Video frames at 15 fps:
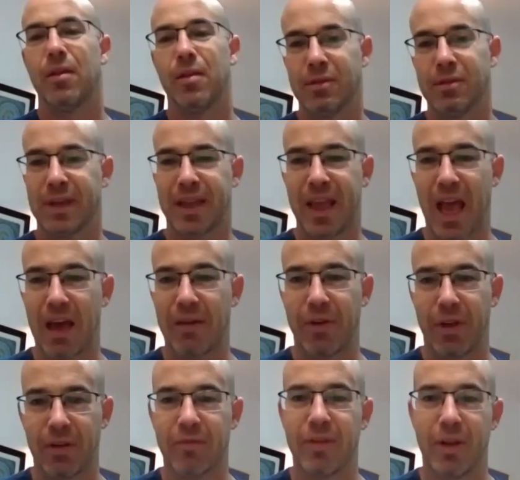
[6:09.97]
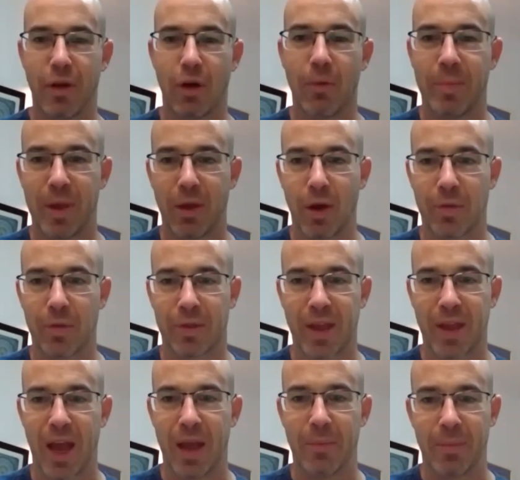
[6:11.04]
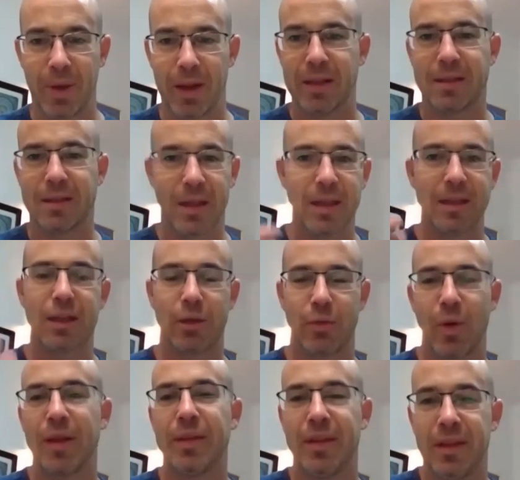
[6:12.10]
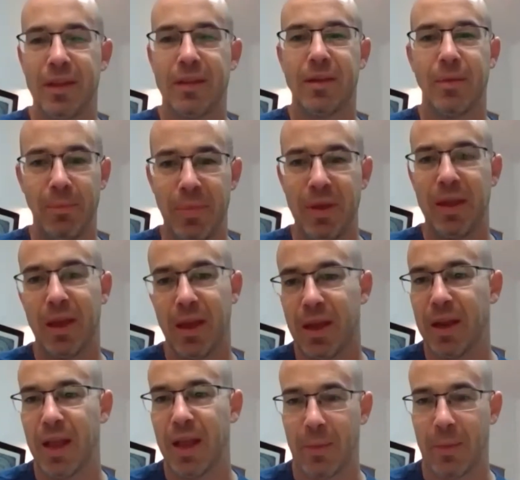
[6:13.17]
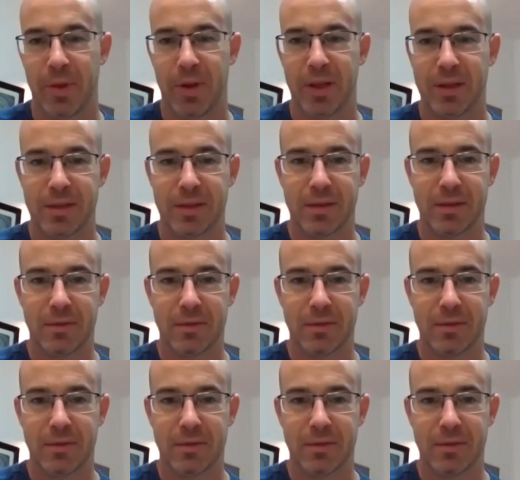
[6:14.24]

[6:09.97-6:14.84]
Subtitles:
There's a caveat of it all being all the time, but it's a great deed to be in happiness.